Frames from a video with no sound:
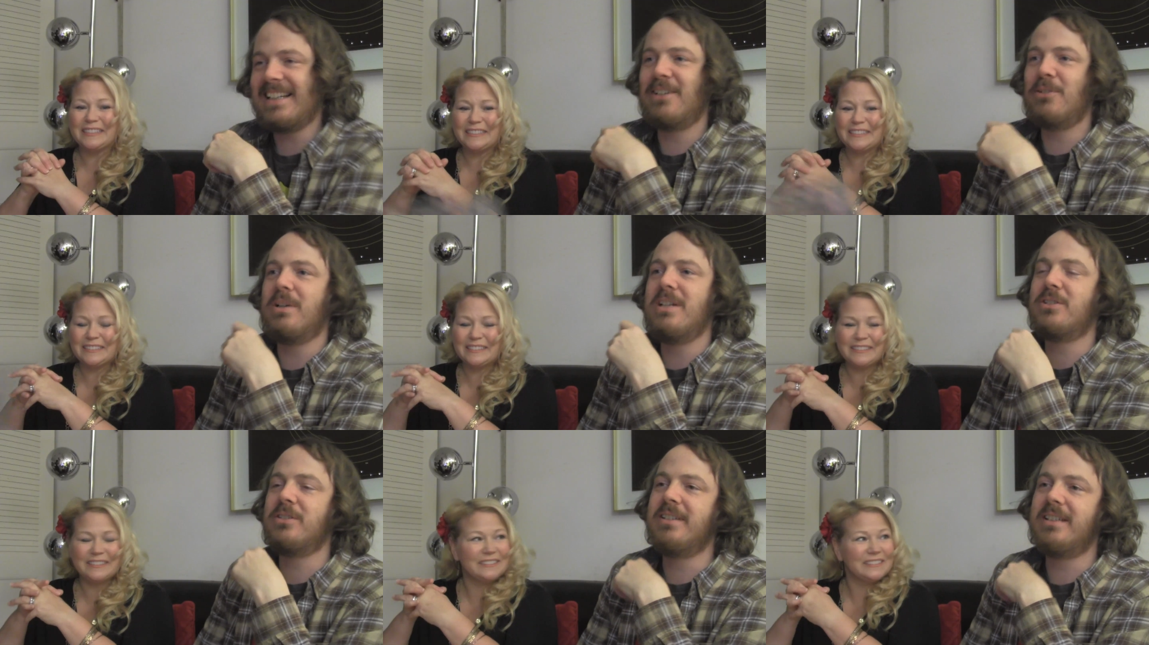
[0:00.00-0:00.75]
Speaker 1: I got a
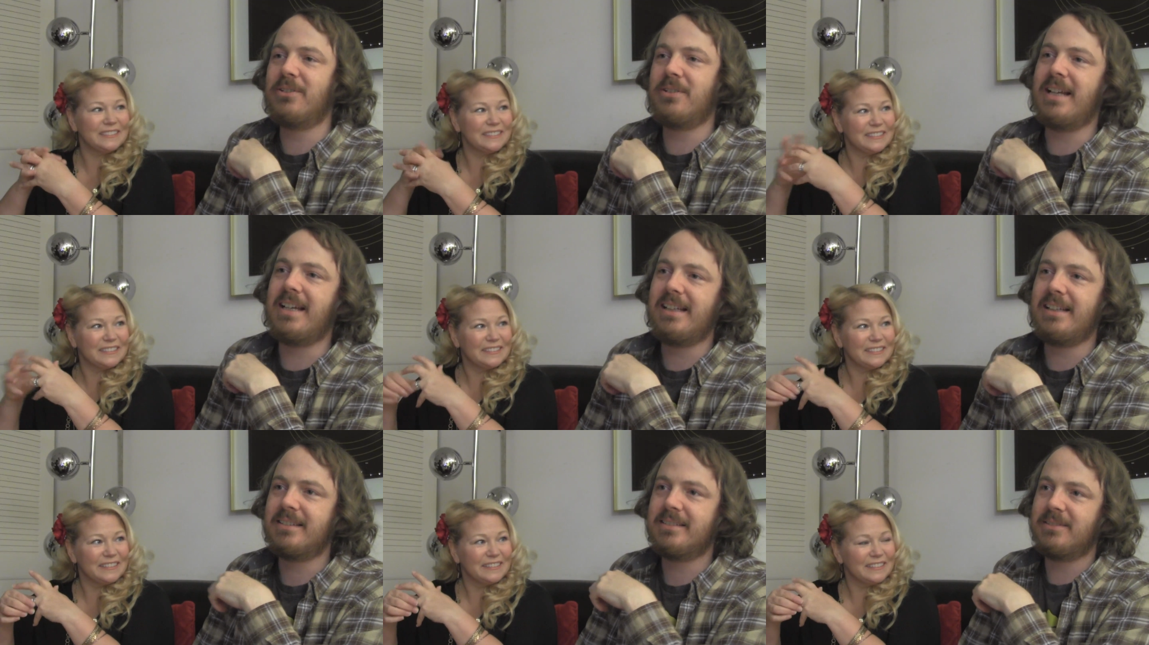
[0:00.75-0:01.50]
racial the other
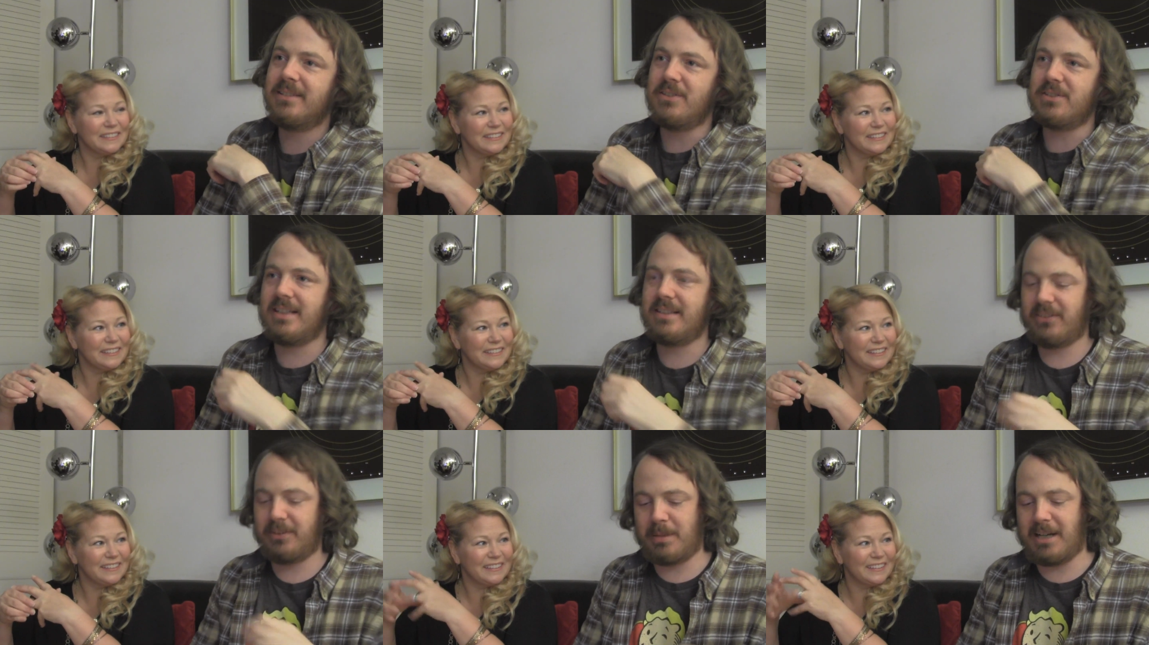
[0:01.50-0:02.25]
day when I was
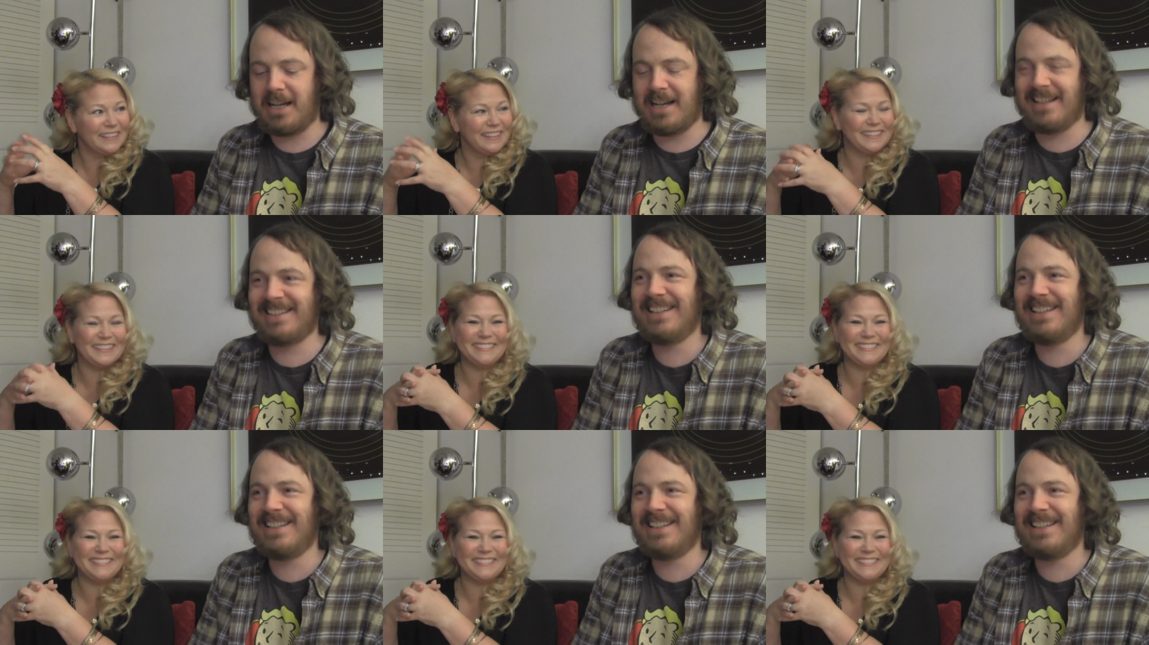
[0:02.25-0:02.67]
at the spa.